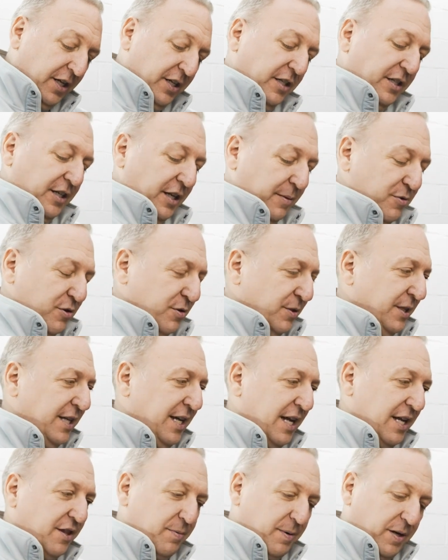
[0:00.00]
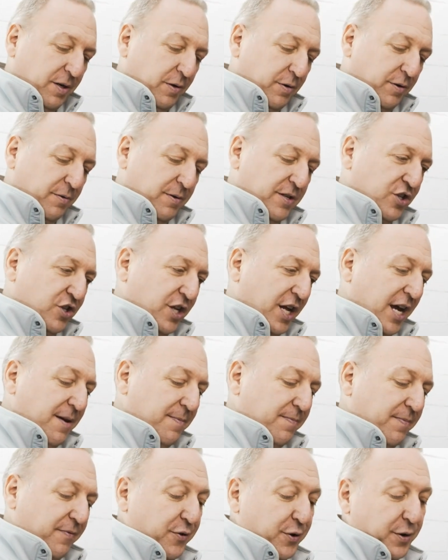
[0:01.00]
So I'm using a 3/4 inch
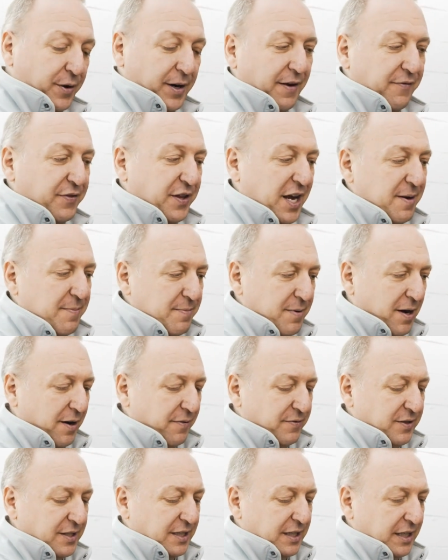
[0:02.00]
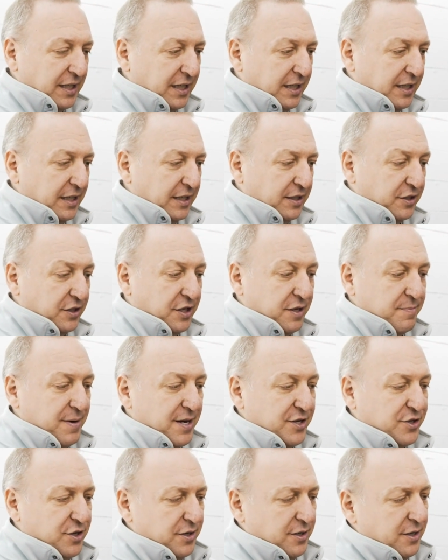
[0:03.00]
tape. If you don't have tape, obviously you can
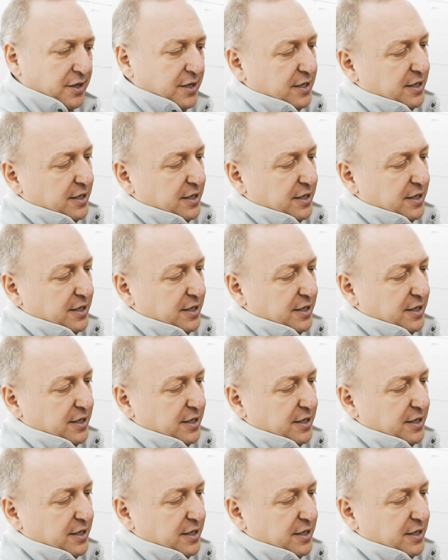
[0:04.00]
measure.